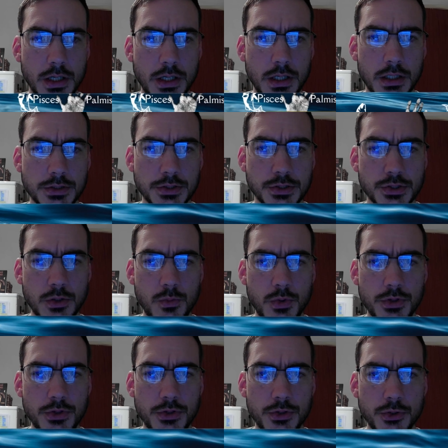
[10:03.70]
someone
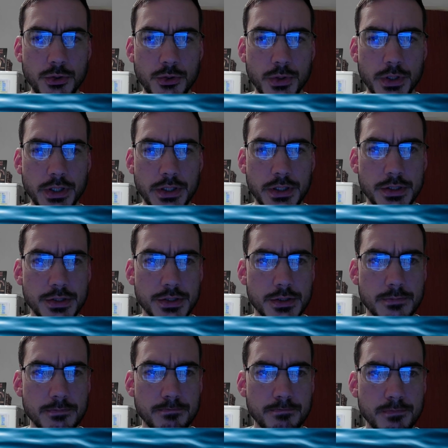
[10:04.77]
who is
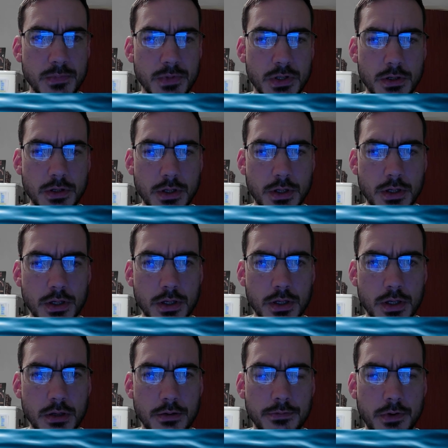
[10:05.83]

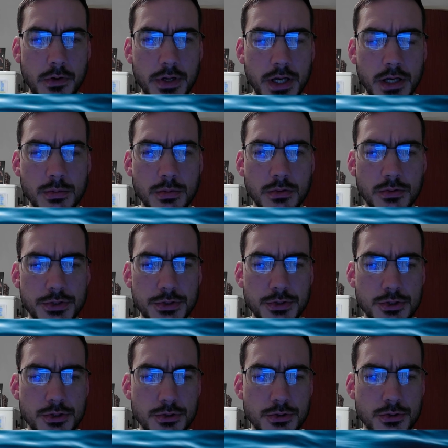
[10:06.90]
very able
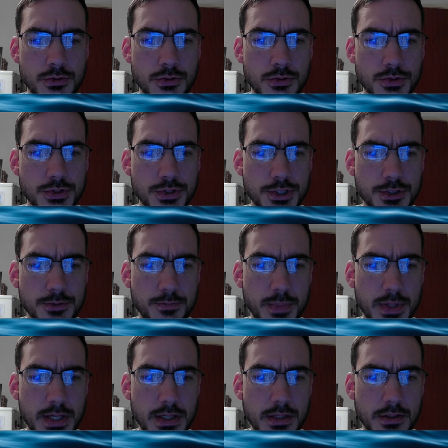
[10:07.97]
to
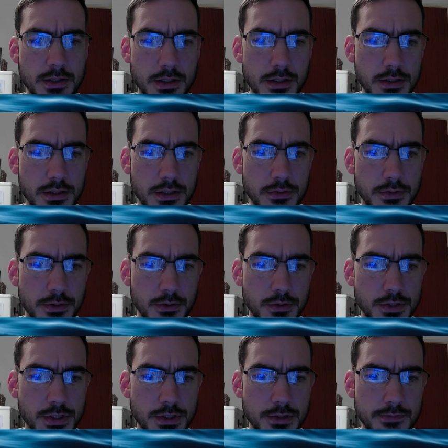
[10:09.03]
speak. There's a good
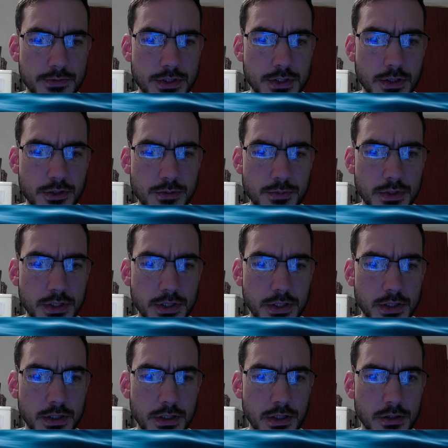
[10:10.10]
sense of judgment
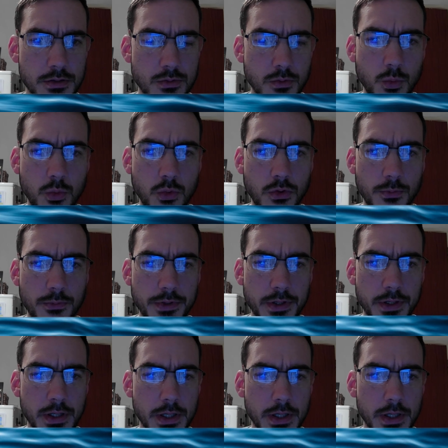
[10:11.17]
here. There's a warmth here.